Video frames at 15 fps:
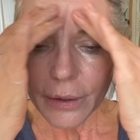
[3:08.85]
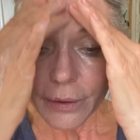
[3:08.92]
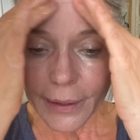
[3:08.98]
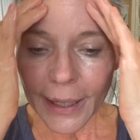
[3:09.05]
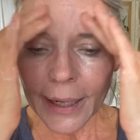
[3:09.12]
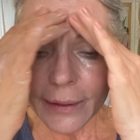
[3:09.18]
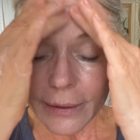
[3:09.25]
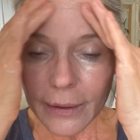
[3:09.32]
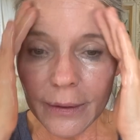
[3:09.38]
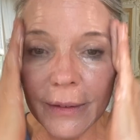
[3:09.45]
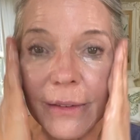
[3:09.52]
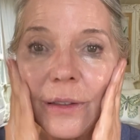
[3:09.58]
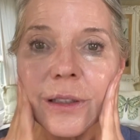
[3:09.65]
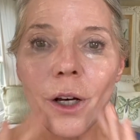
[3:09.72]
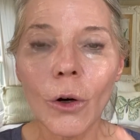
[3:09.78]
That
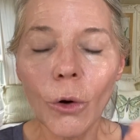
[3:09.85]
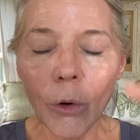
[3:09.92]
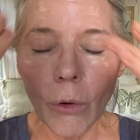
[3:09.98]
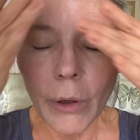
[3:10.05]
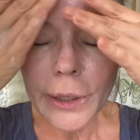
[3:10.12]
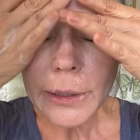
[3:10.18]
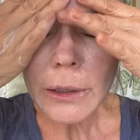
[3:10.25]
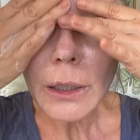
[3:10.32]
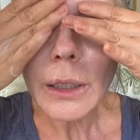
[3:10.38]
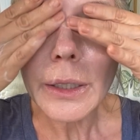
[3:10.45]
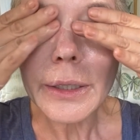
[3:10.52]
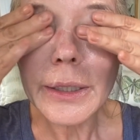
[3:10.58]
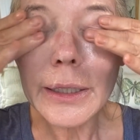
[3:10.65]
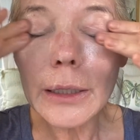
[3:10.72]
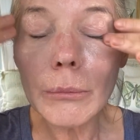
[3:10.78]
is the oil
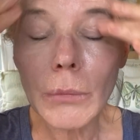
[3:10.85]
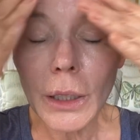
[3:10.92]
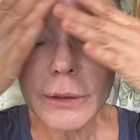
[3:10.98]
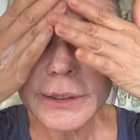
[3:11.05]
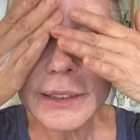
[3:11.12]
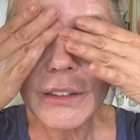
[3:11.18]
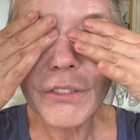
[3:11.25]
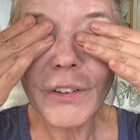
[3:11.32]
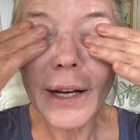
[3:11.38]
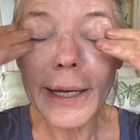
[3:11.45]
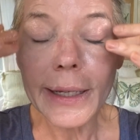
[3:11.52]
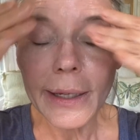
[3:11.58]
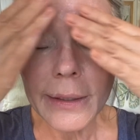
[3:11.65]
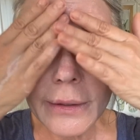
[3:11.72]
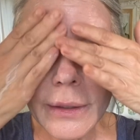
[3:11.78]

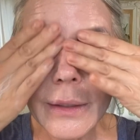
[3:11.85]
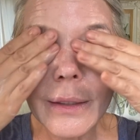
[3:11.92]
emulsifying.